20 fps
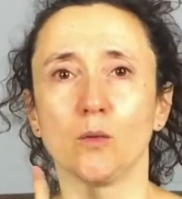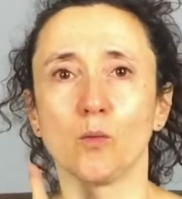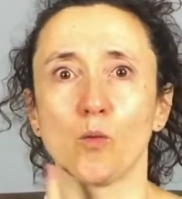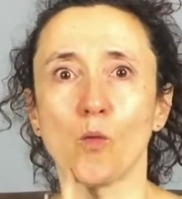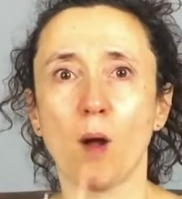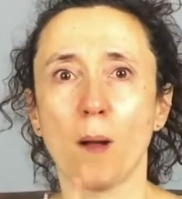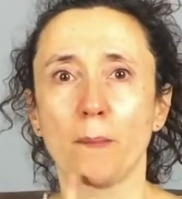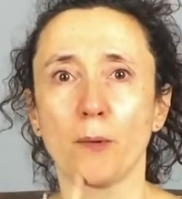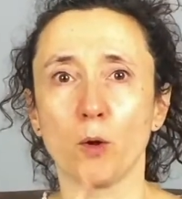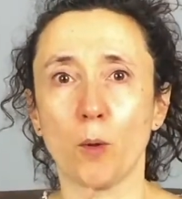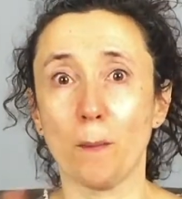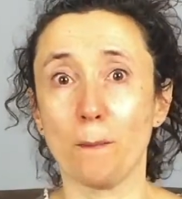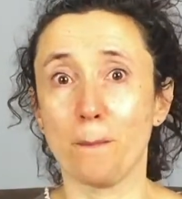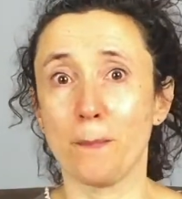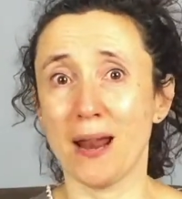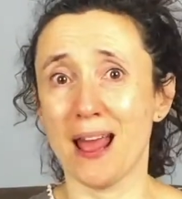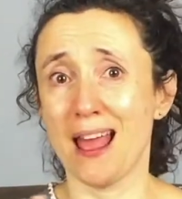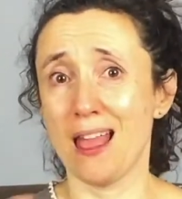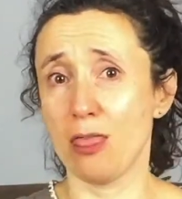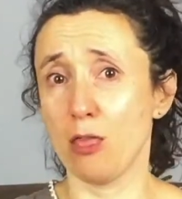I'm
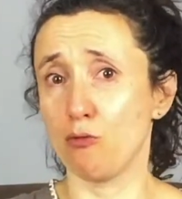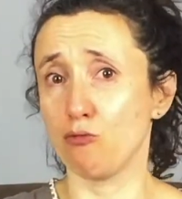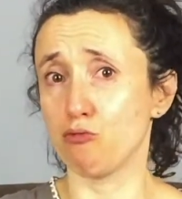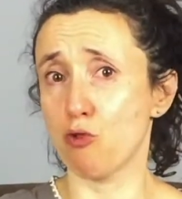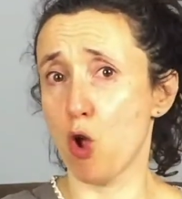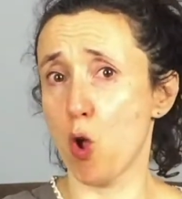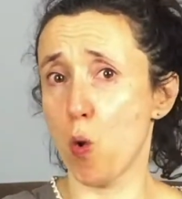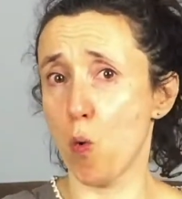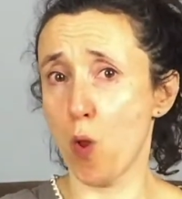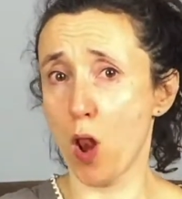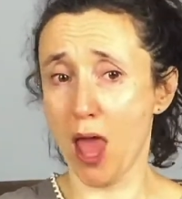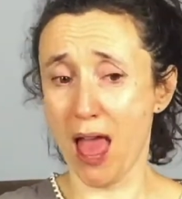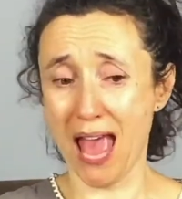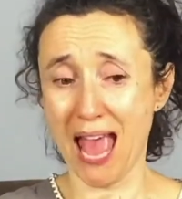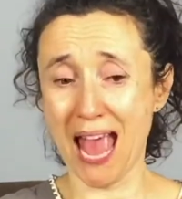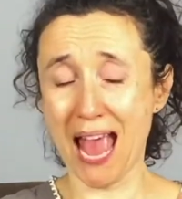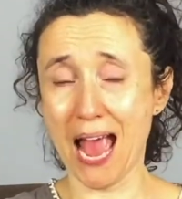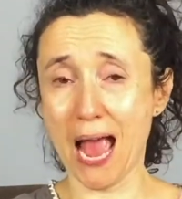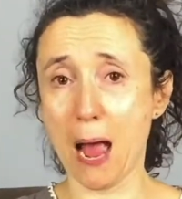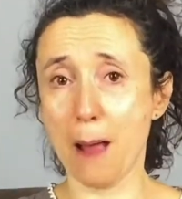delighted we have found an
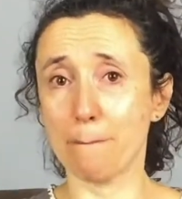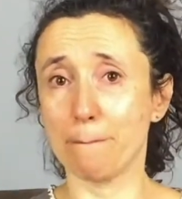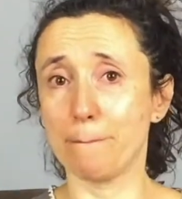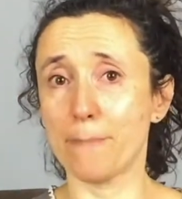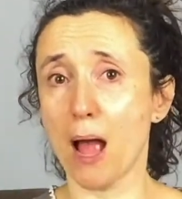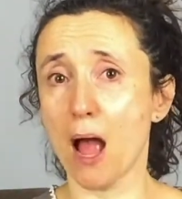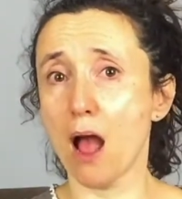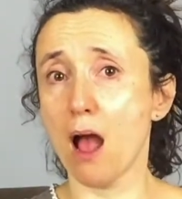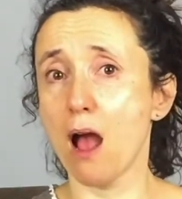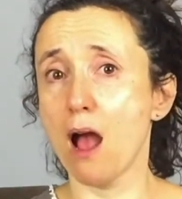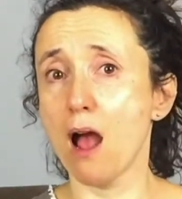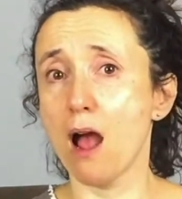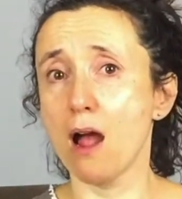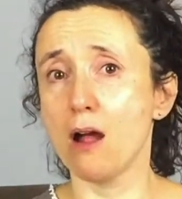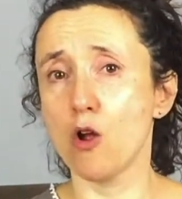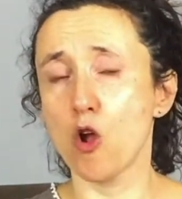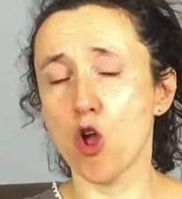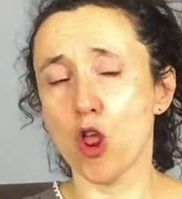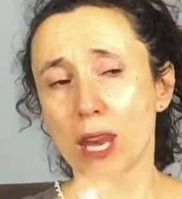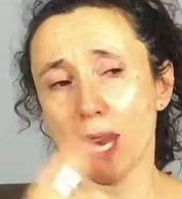actress called
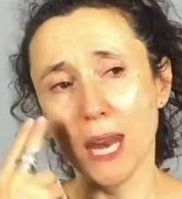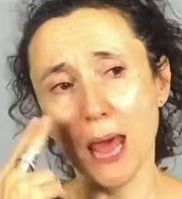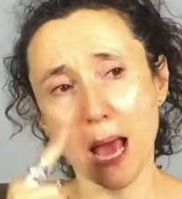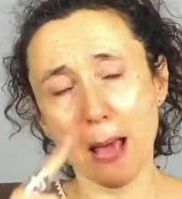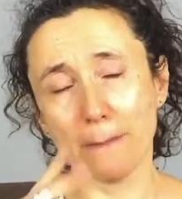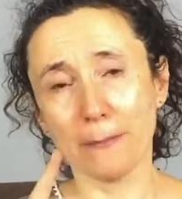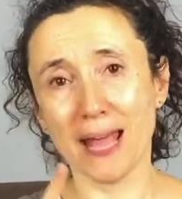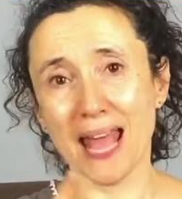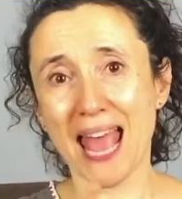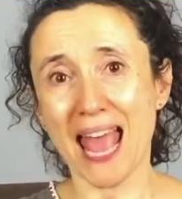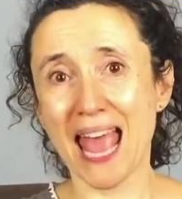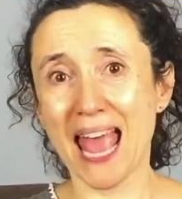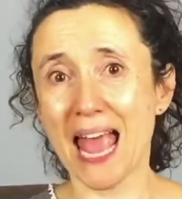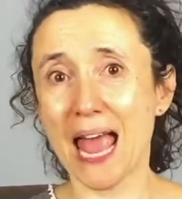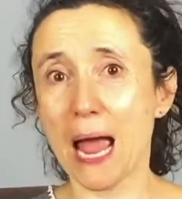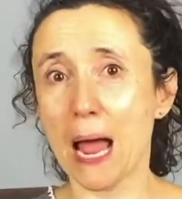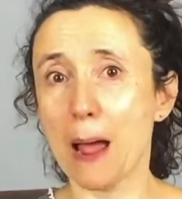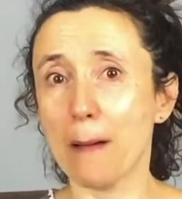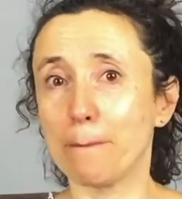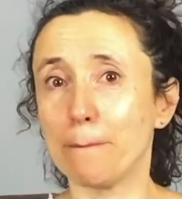Abigail
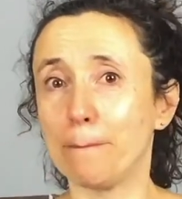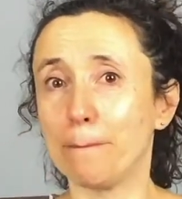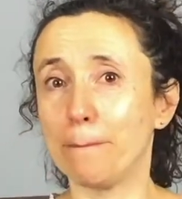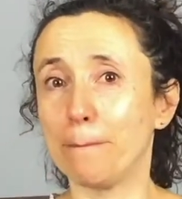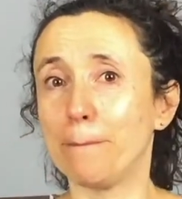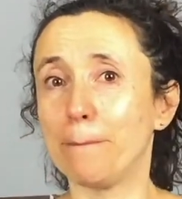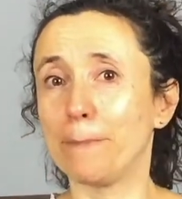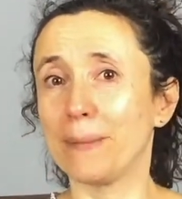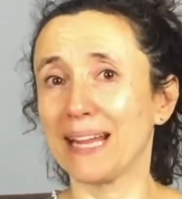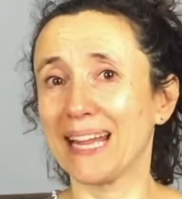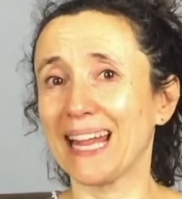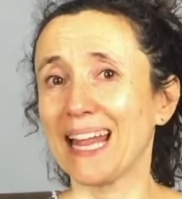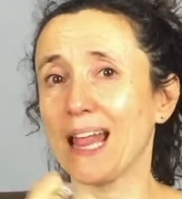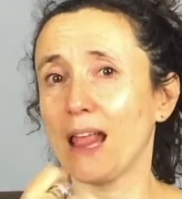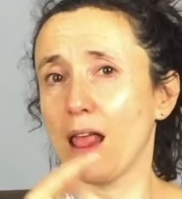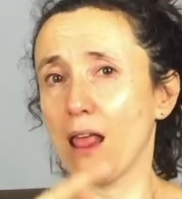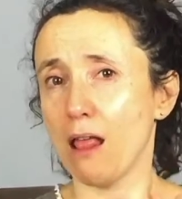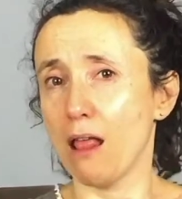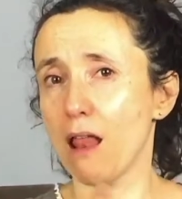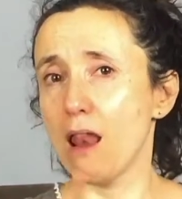Porton for the
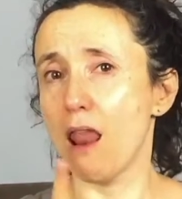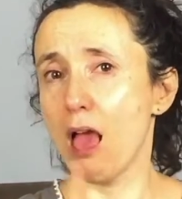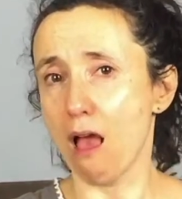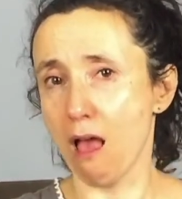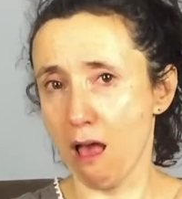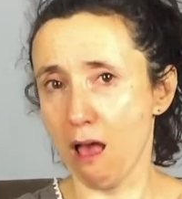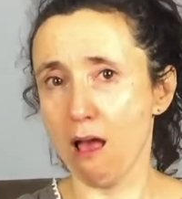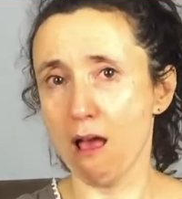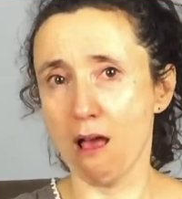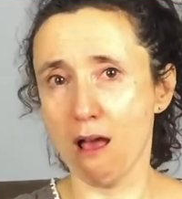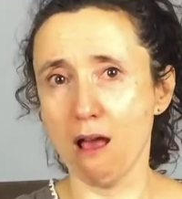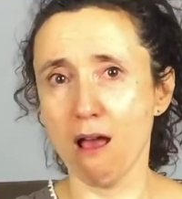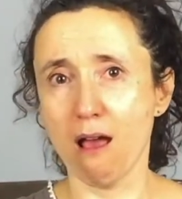role of Emma.